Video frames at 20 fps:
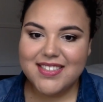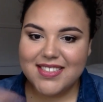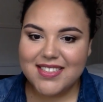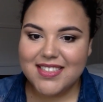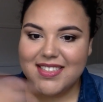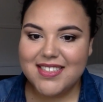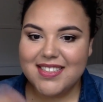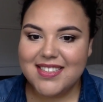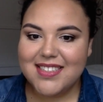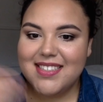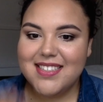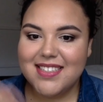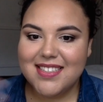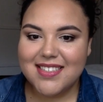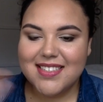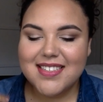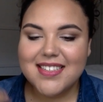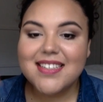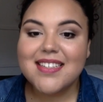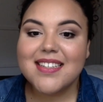just
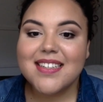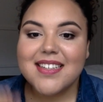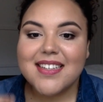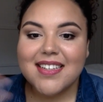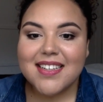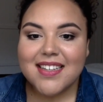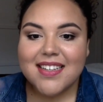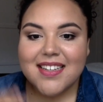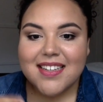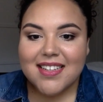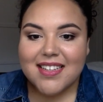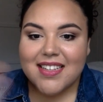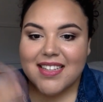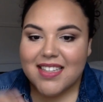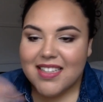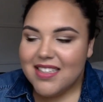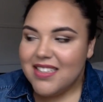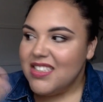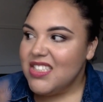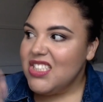
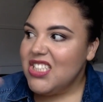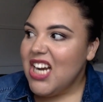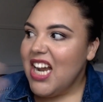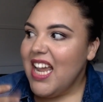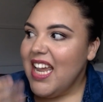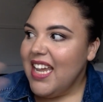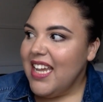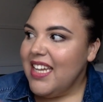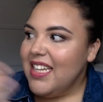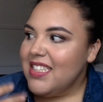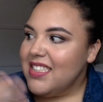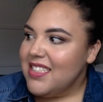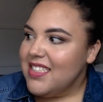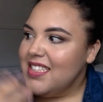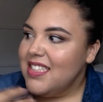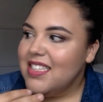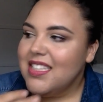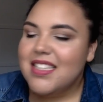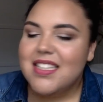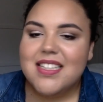dry it,
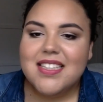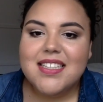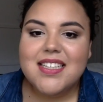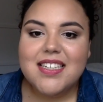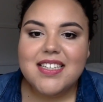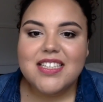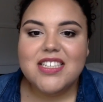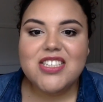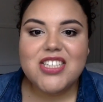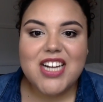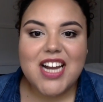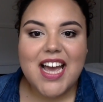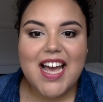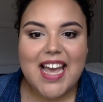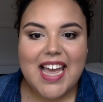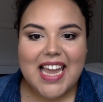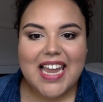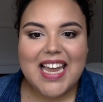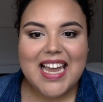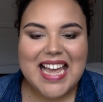let it
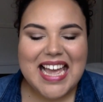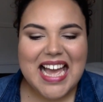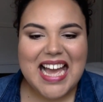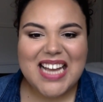dry.